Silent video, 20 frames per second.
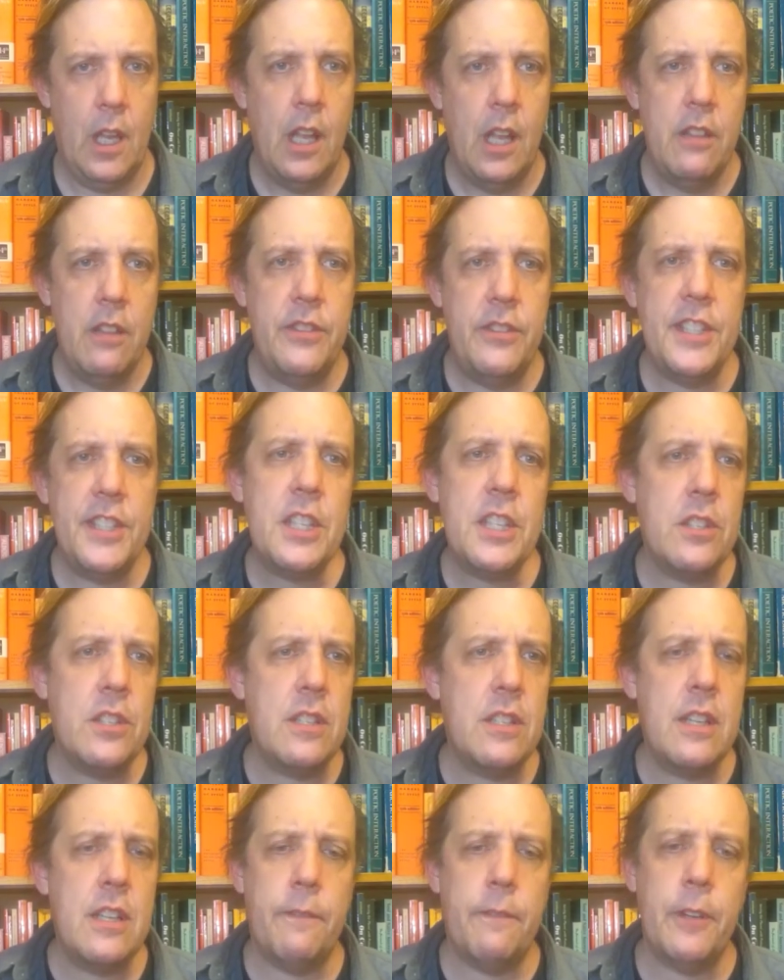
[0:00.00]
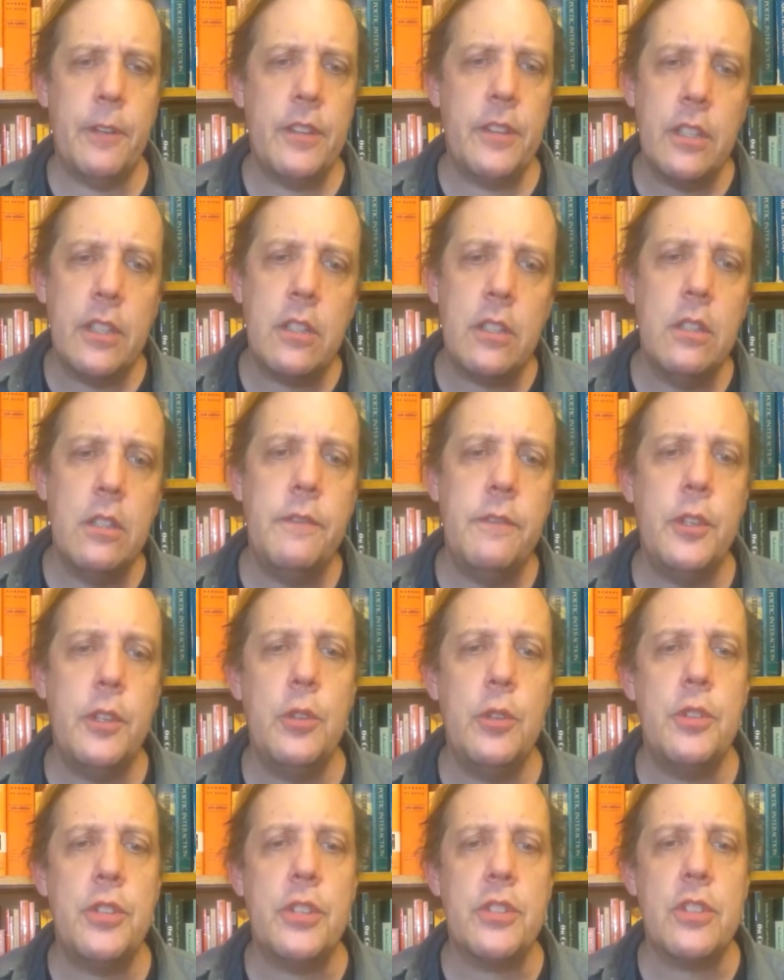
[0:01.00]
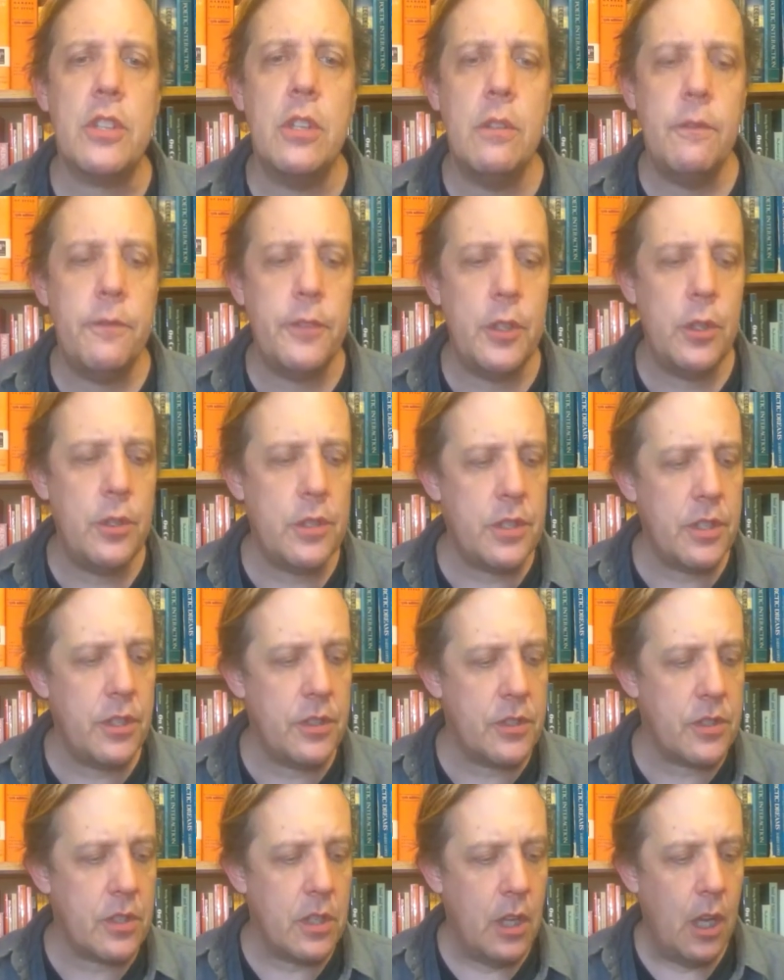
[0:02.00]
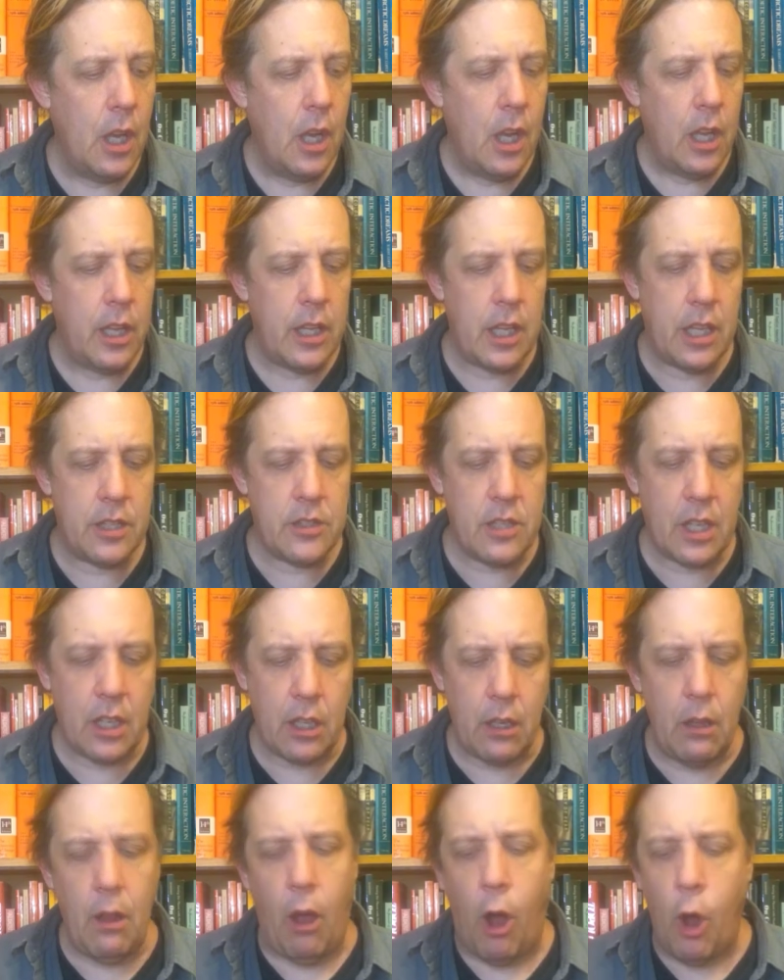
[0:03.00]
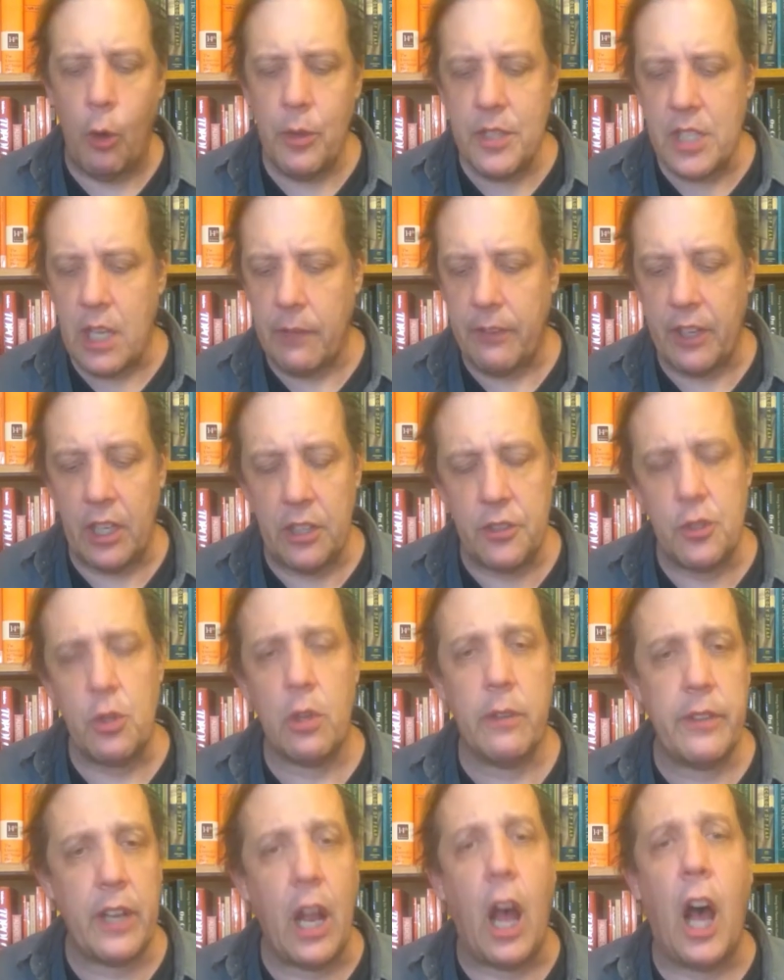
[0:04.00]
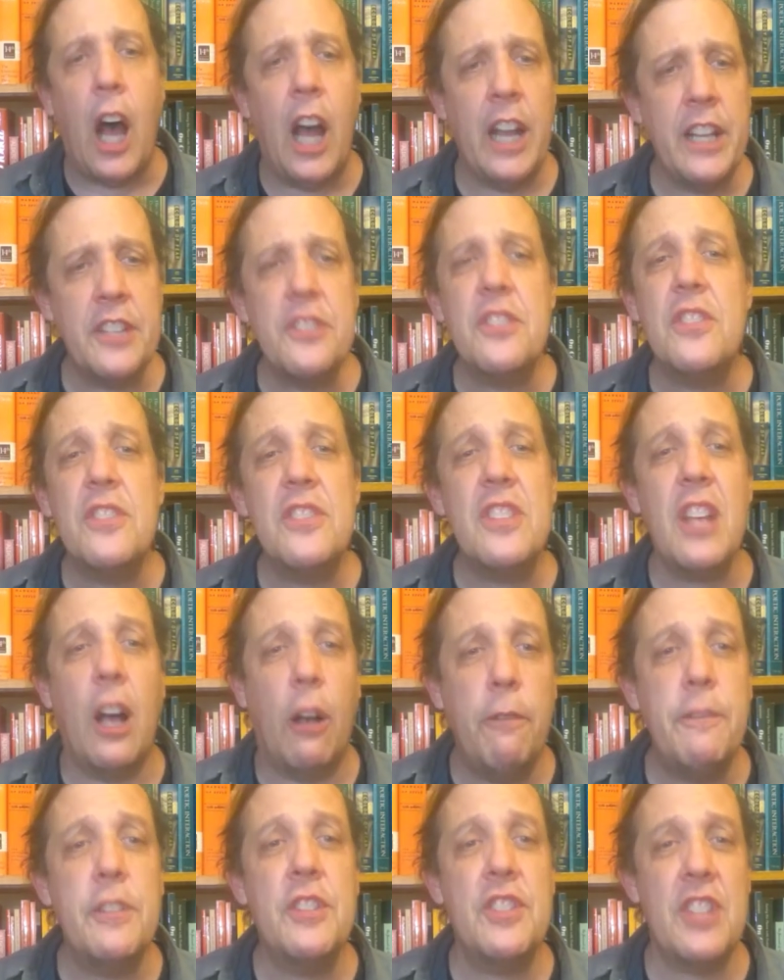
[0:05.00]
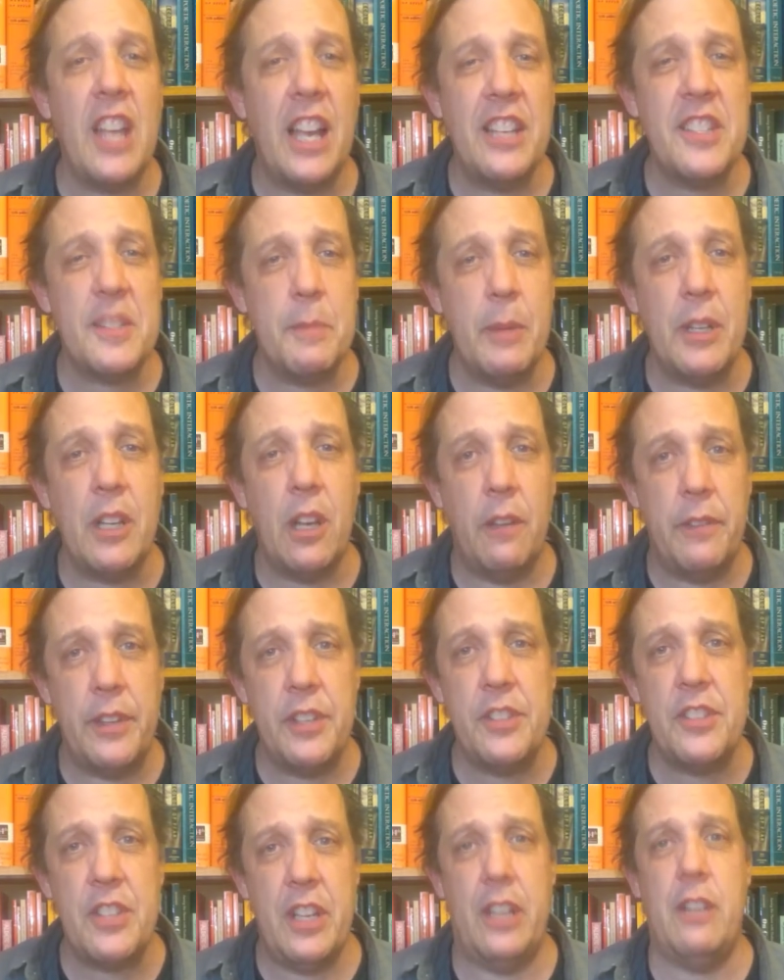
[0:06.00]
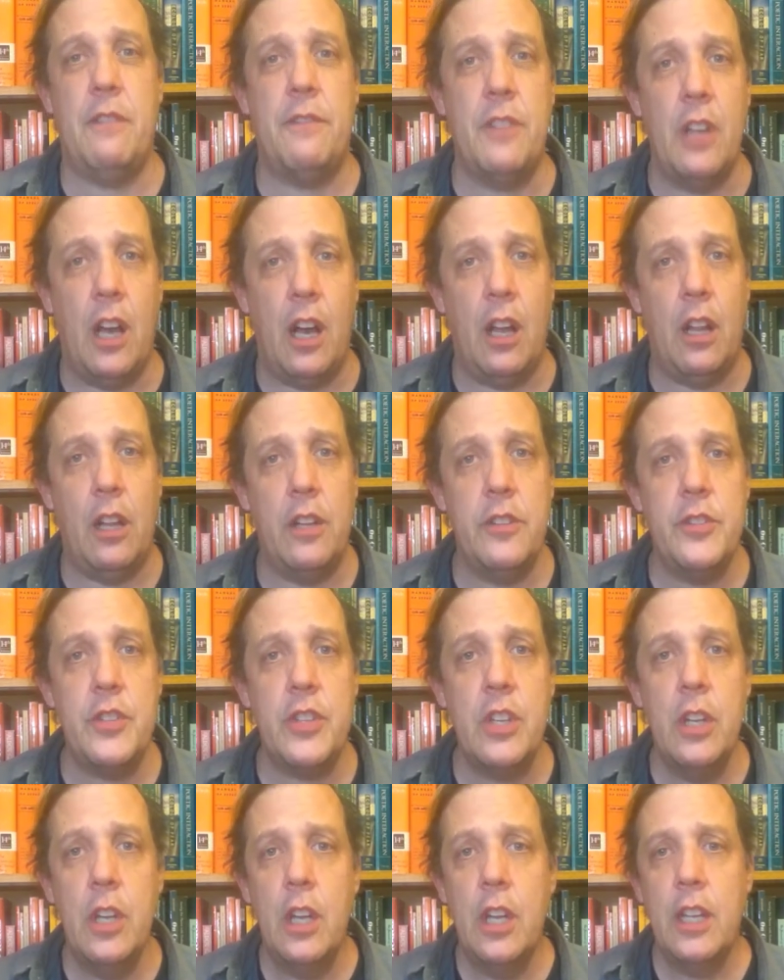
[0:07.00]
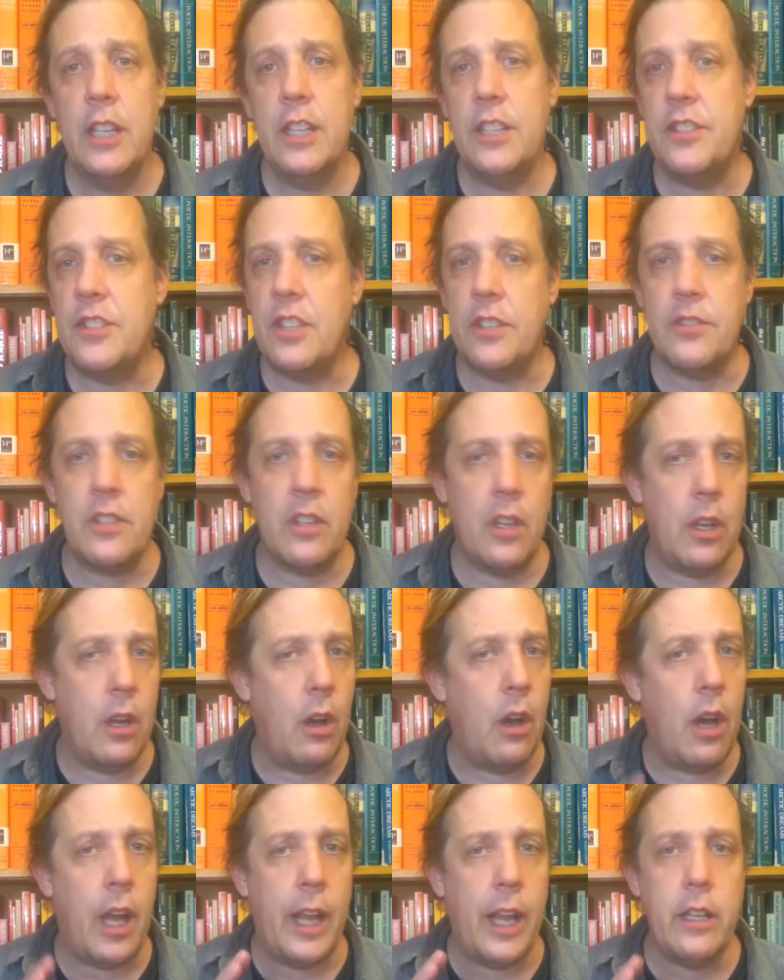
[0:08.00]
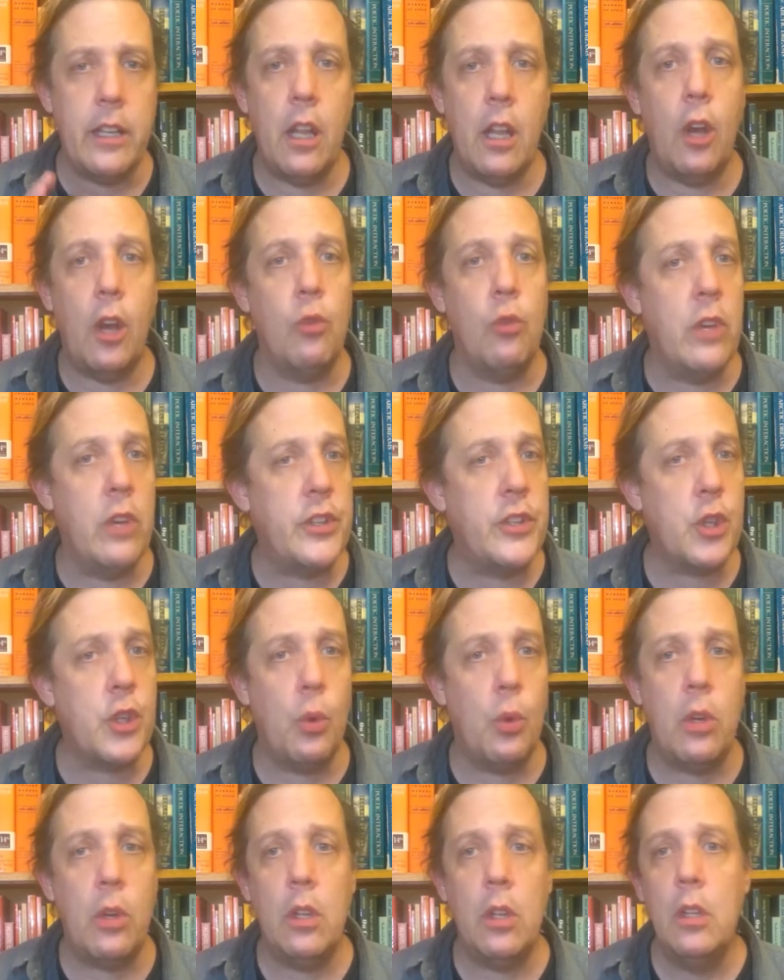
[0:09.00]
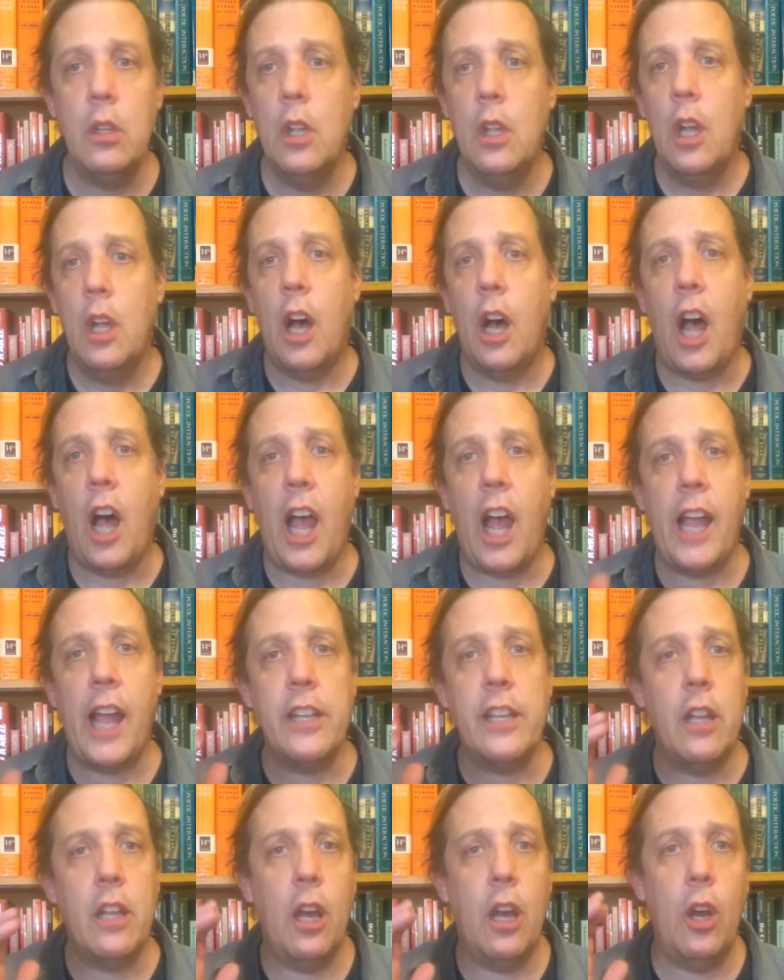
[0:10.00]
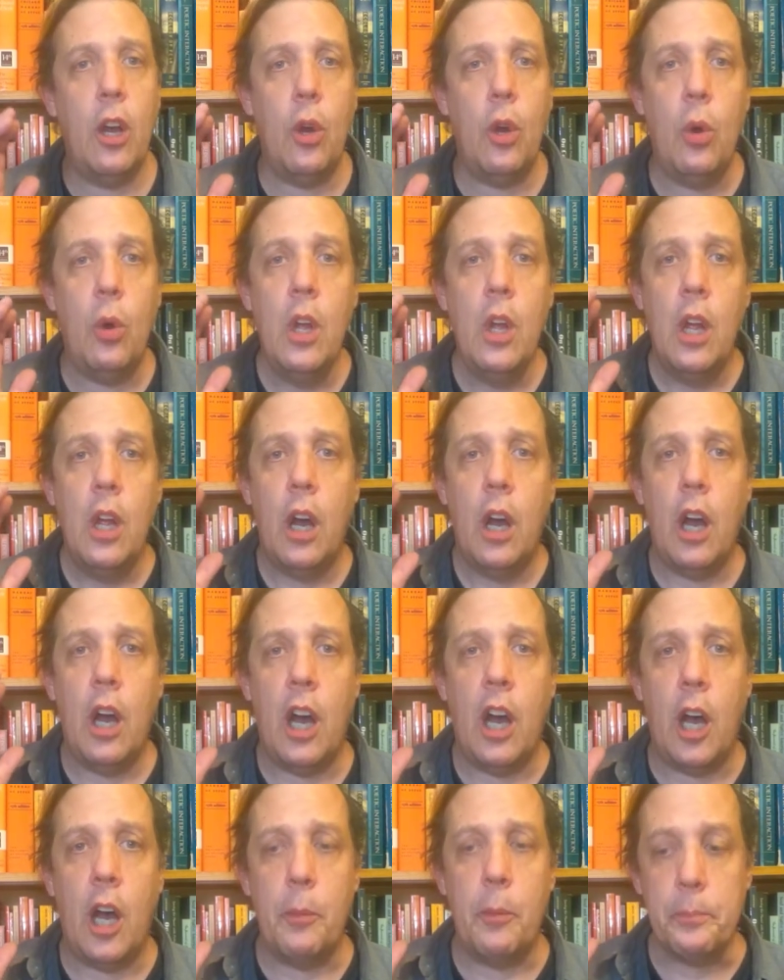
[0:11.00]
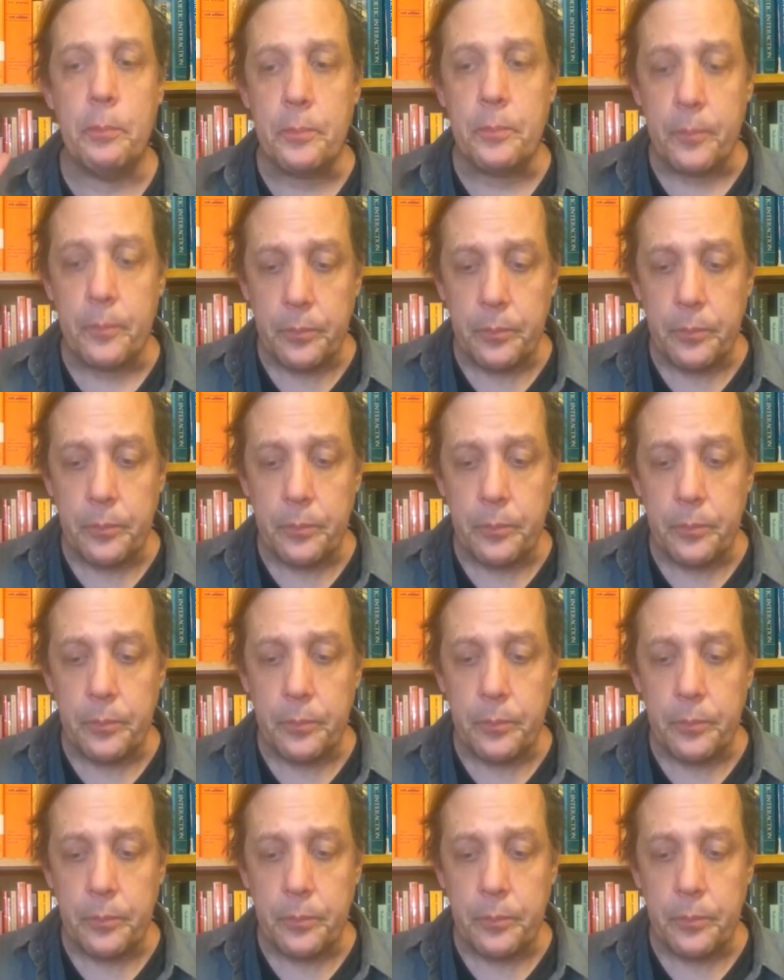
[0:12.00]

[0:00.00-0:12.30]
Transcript: This is different than Confucius. Confucius is always giving a sort of an honest self assessment of his state of knowledge. He says, you know, I know ritual, I know, um,